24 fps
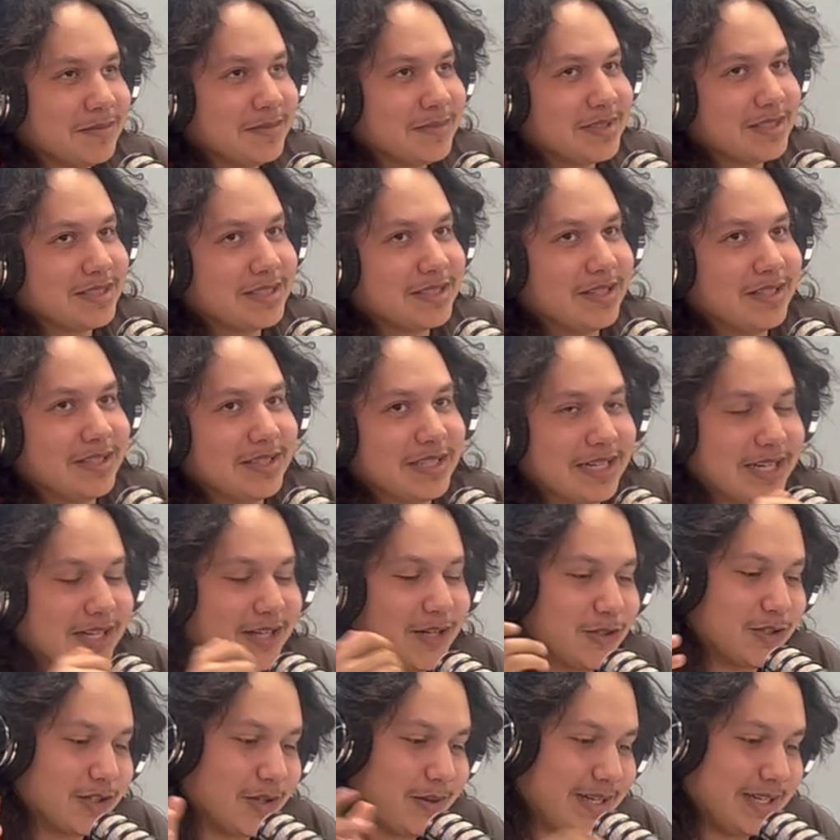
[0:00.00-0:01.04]
And then I
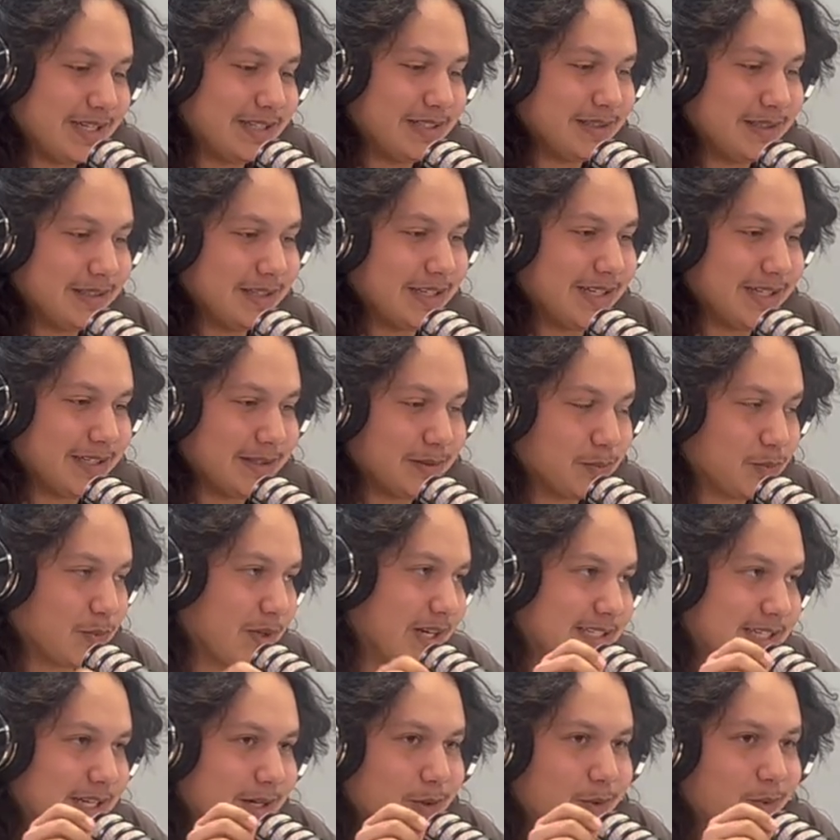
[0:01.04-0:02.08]
also had to like
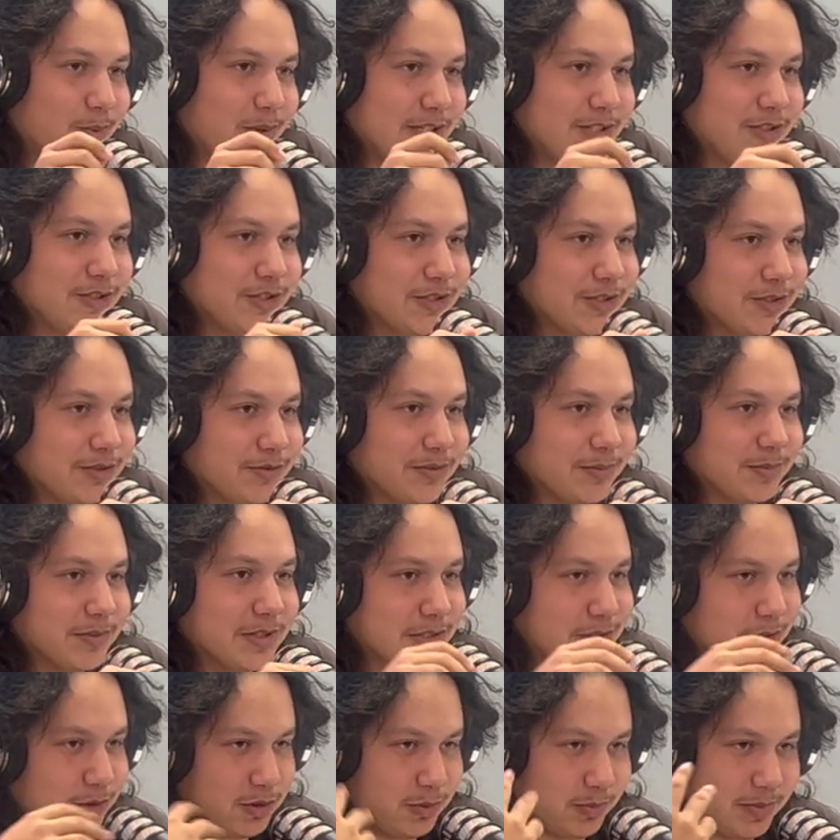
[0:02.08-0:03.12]
write down questions from the
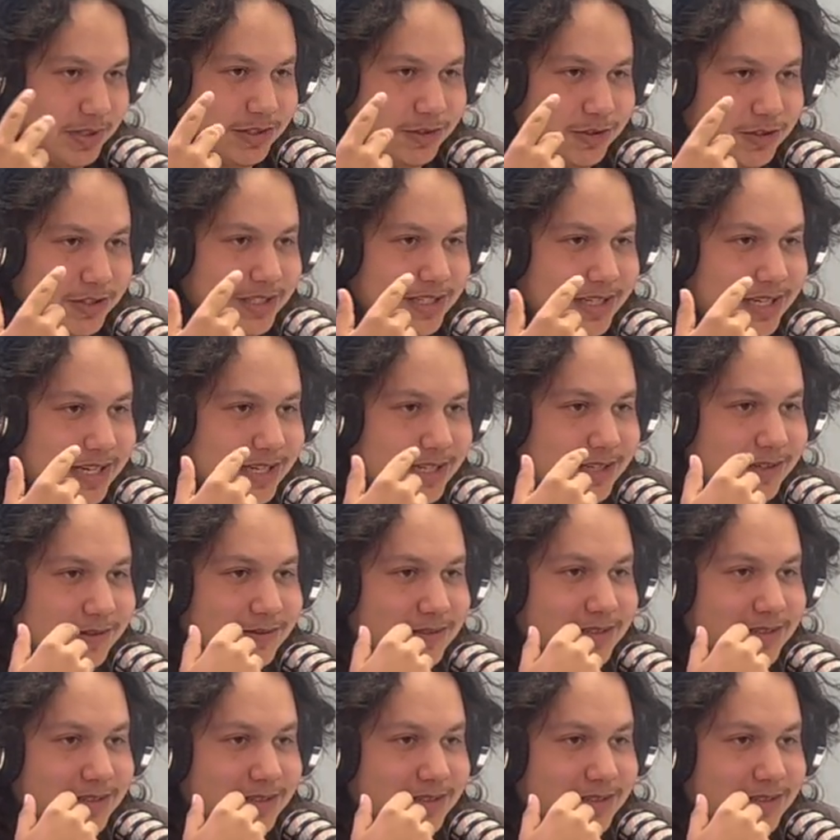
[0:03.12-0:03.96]
little speech he gave.